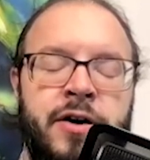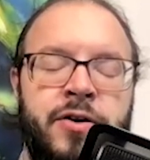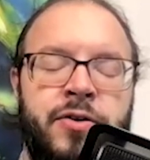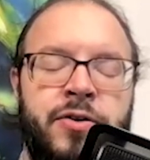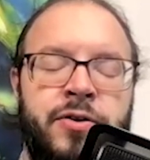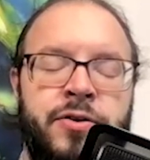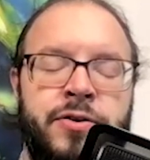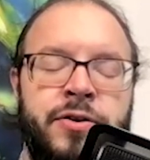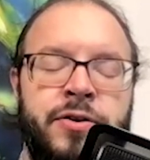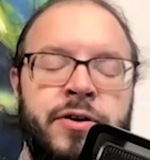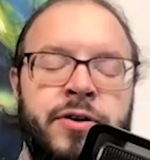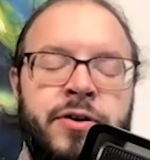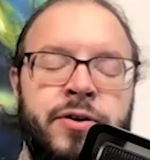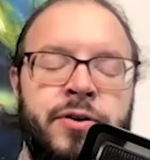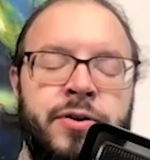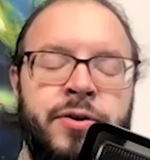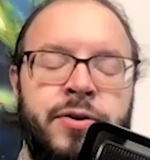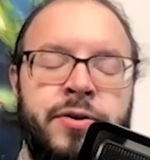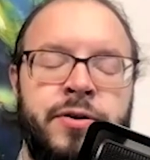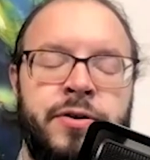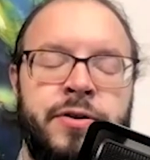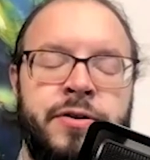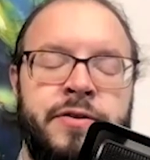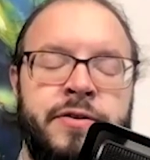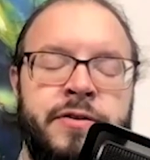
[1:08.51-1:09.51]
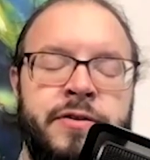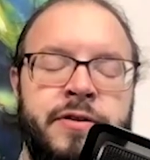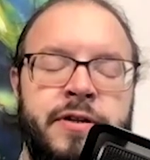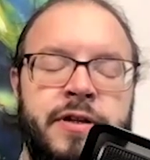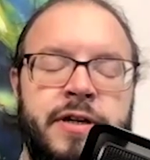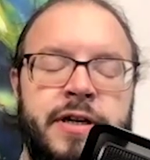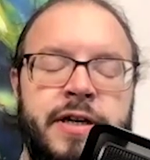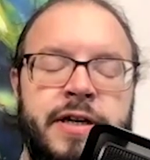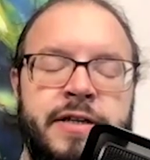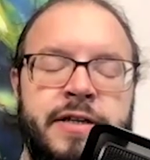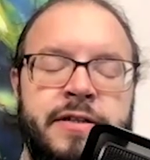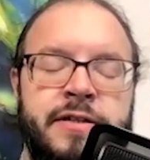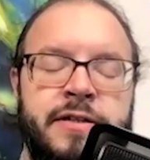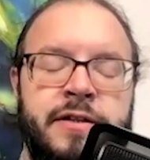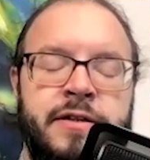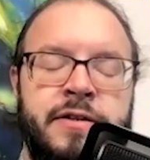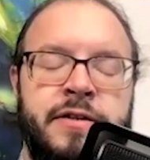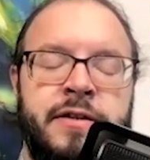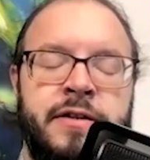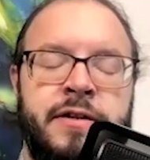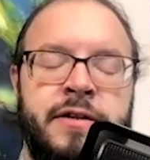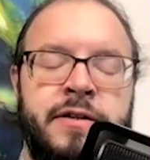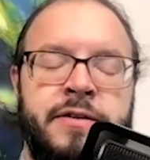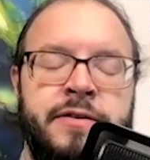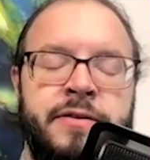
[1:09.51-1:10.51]
or hurt as an
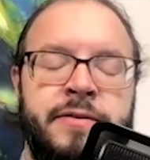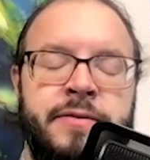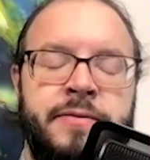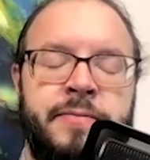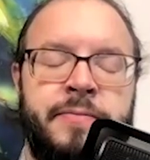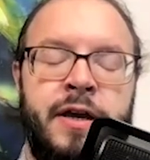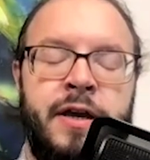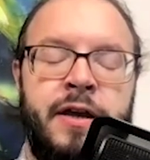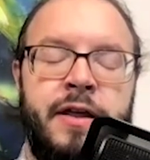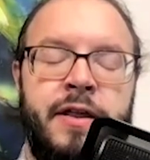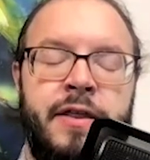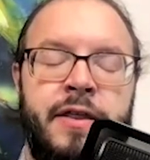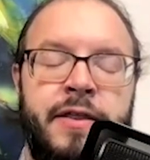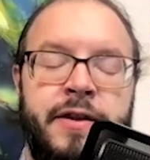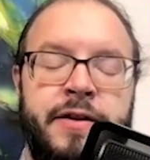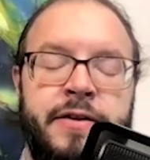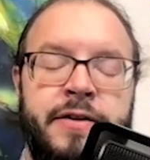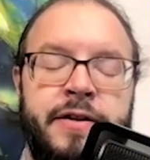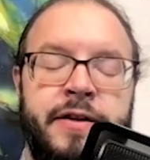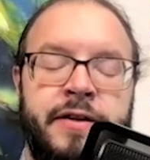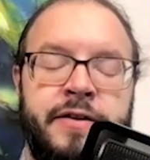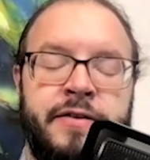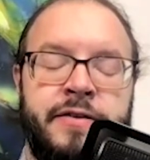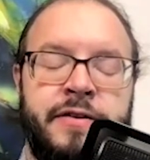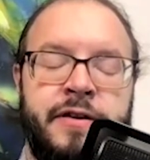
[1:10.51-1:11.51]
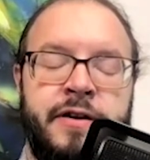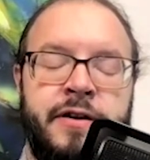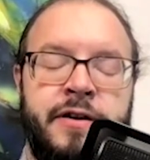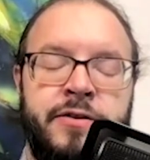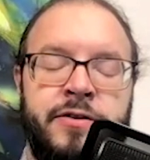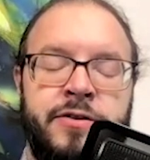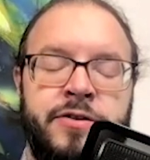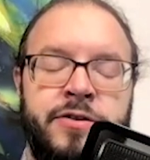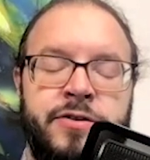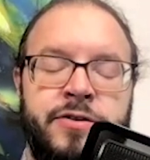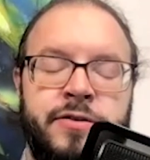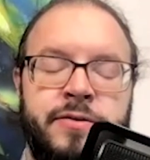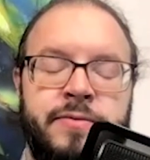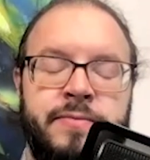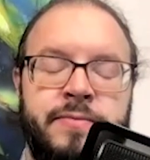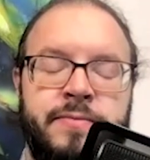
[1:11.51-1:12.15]
adult, that takes courage.